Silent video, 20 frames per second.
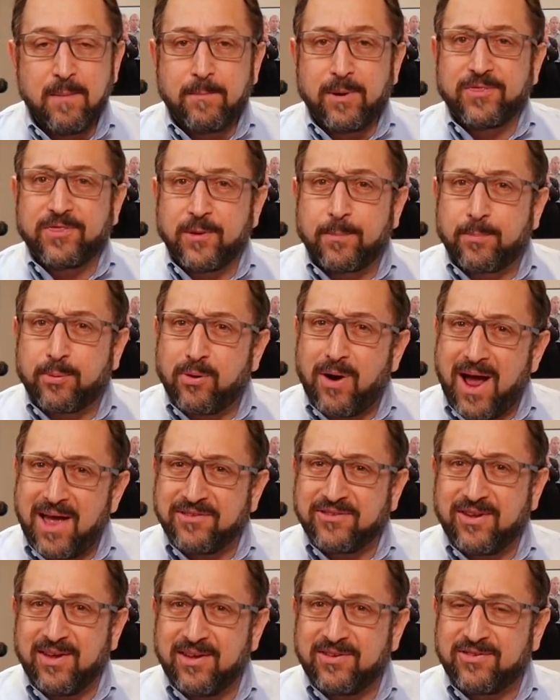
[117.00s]
But the
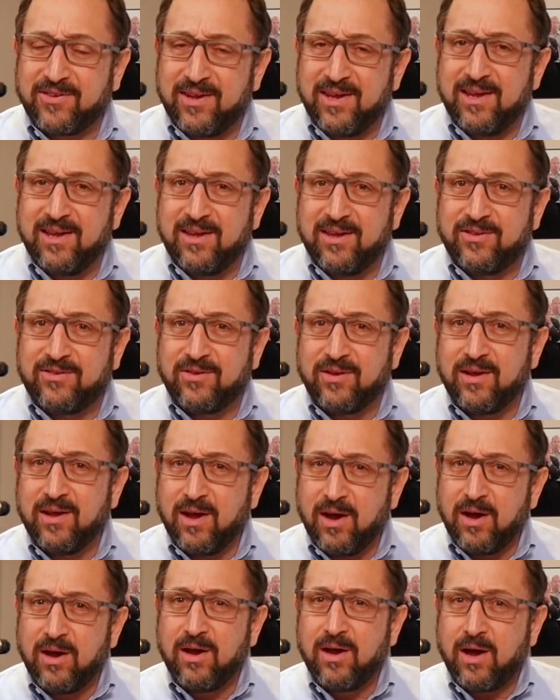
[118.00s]
process is
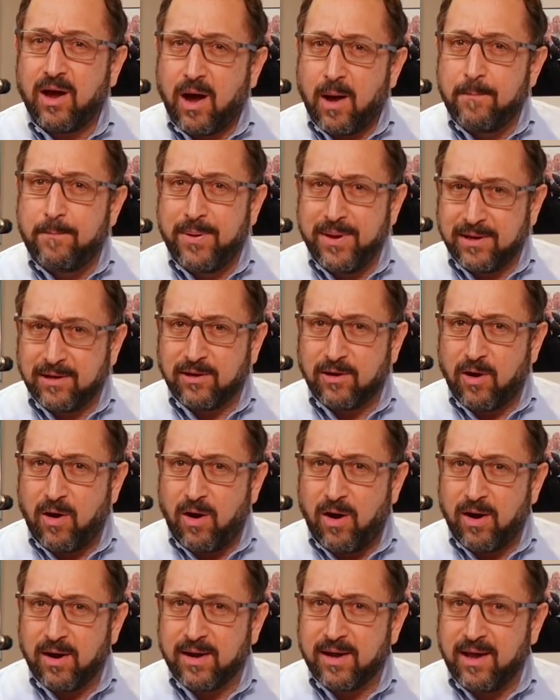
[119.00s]
a bit
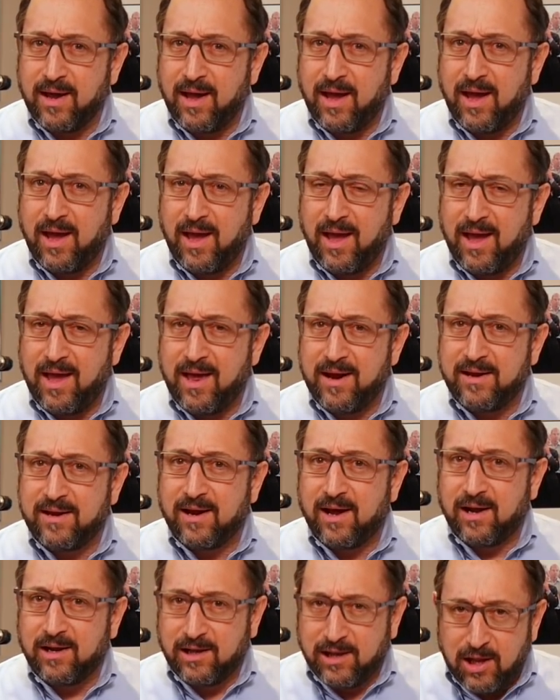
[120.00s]
long and
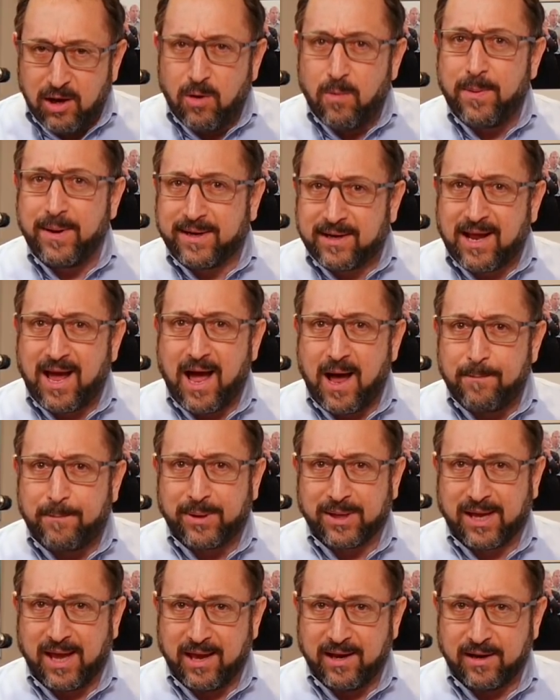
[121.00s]
a little bit
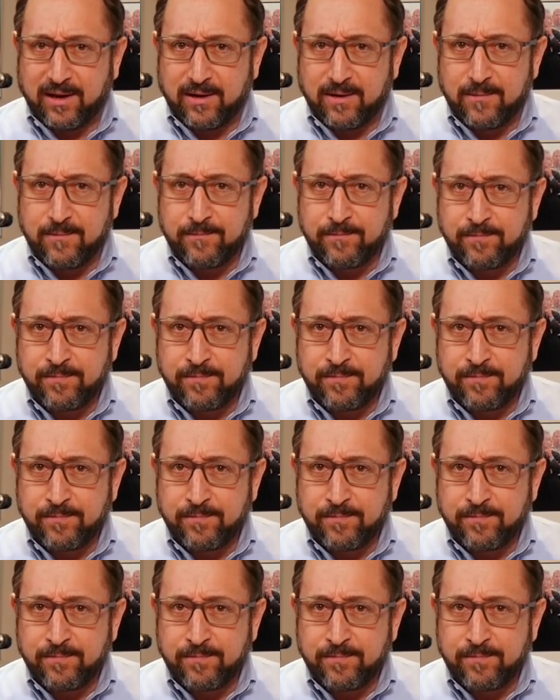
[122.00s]
complicated.